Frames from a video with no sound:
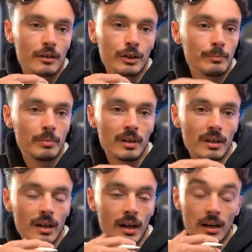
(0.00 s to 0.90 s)

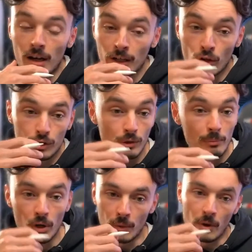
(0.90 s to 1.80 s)
Cooper, I got to a
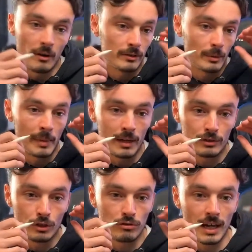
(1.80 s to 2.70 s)
point where I was about
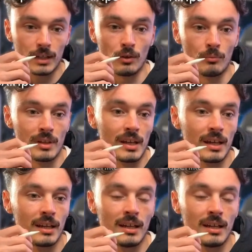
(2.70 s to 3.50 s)
to crack on with it,